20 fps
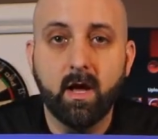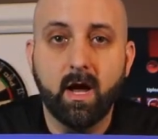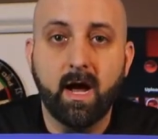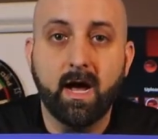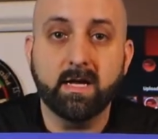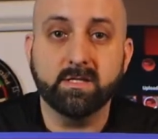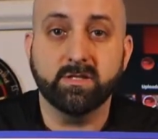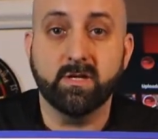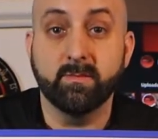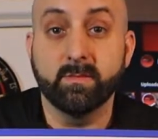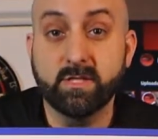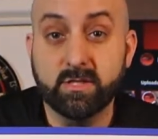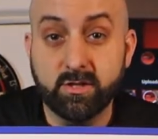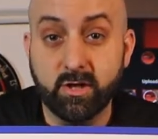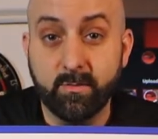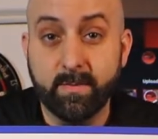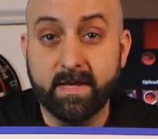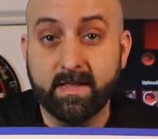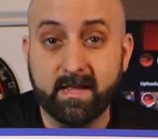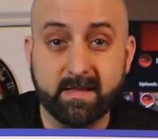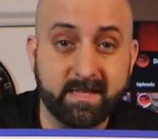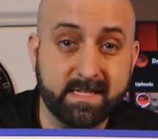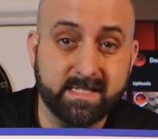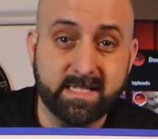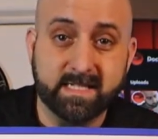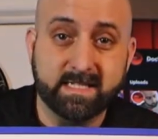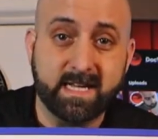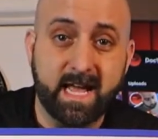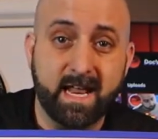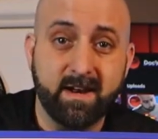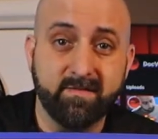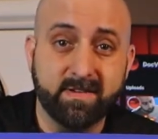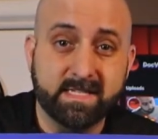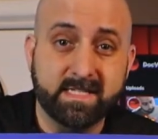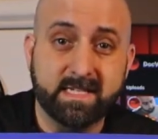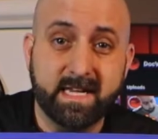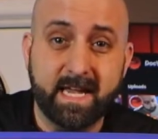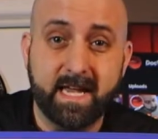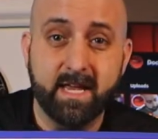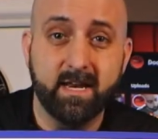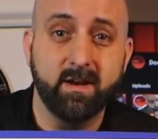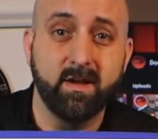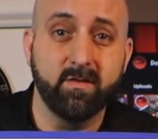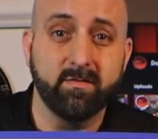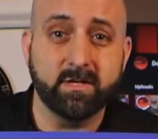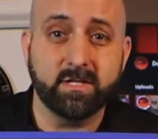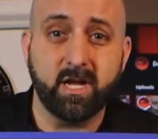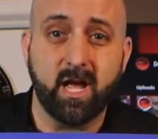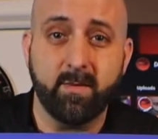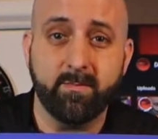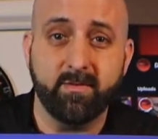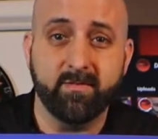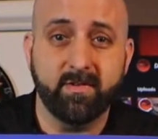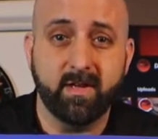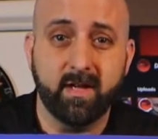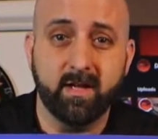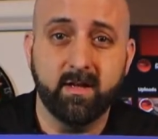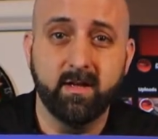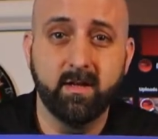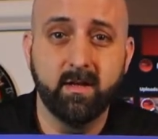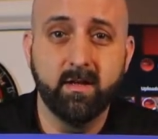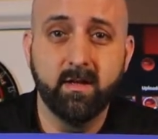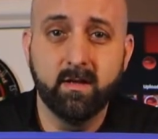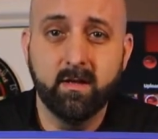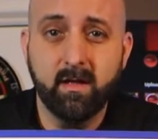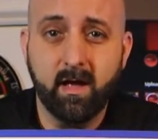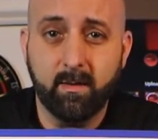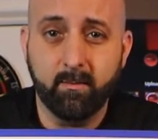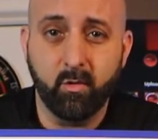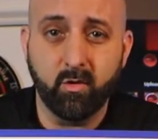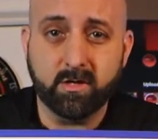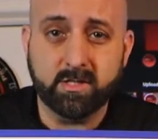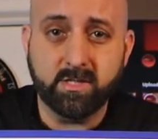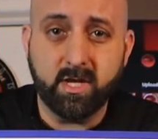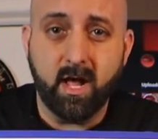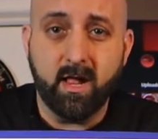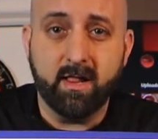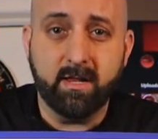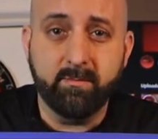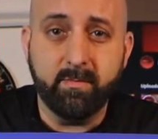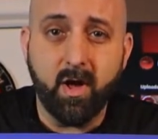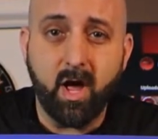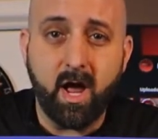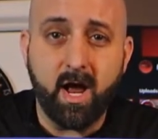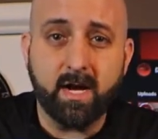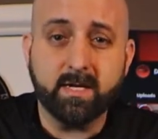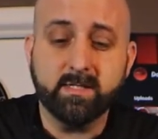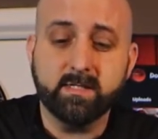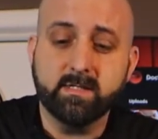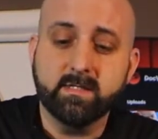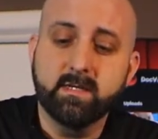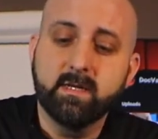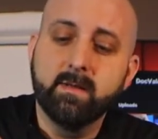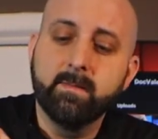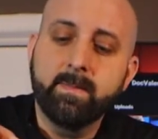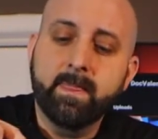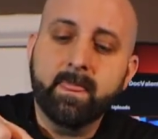So I'm assuming that this is kind of a skin over top of a more solid box.